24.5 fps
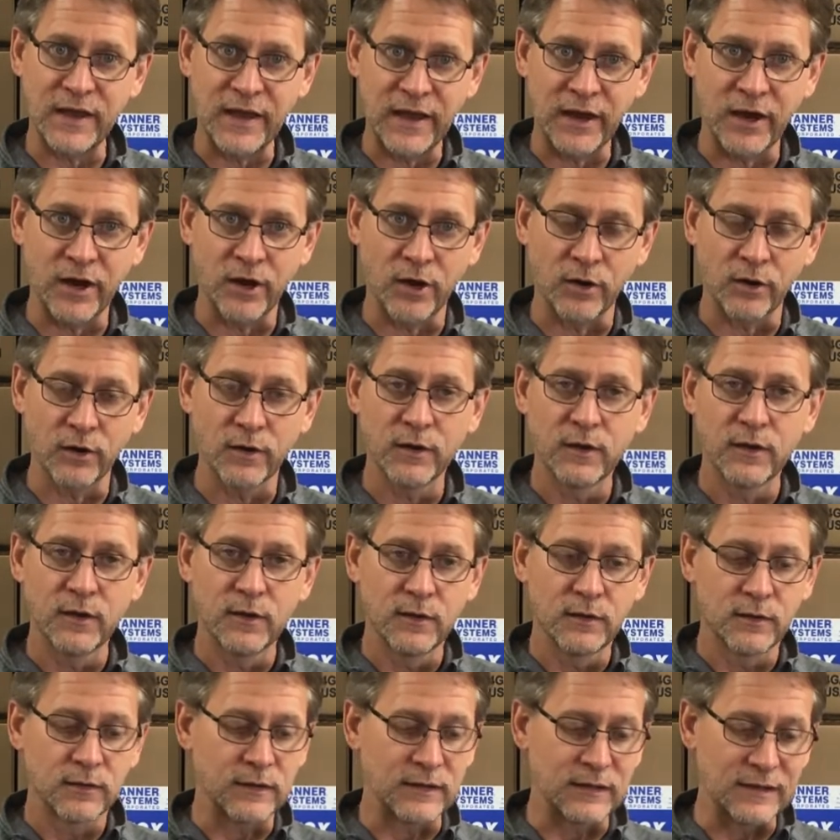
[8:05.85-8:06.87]
air
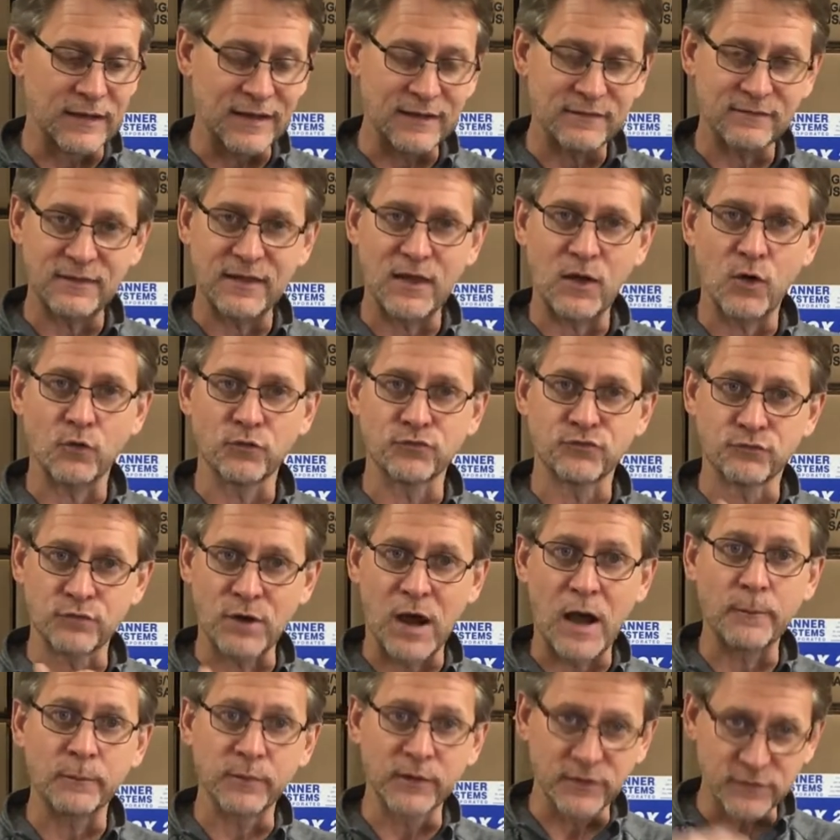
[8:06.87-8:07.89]
can hit those
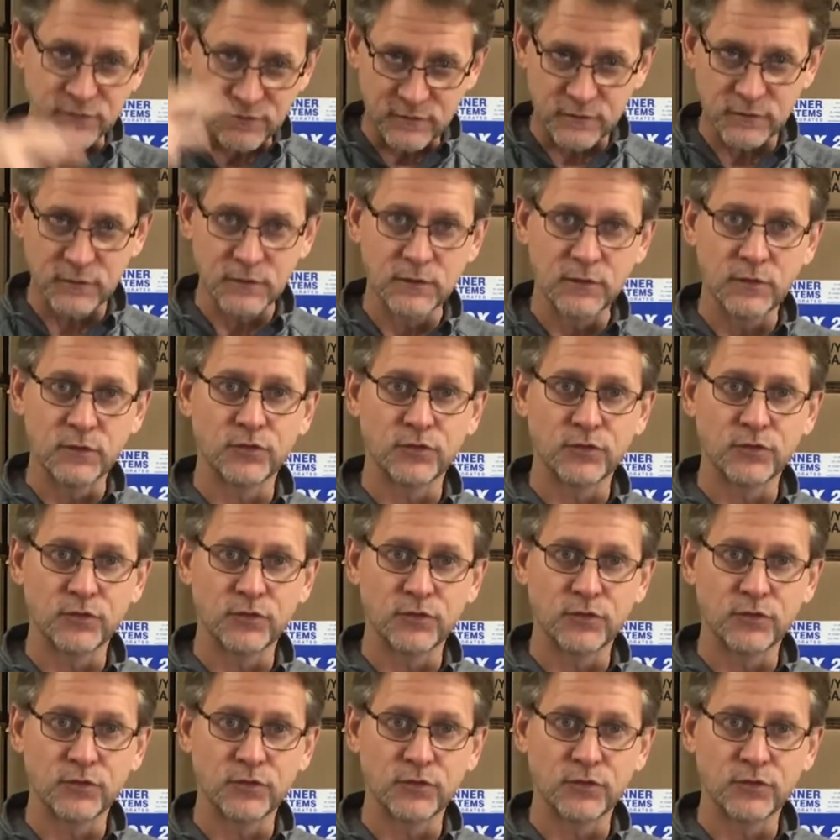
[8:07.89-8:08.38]
droplets,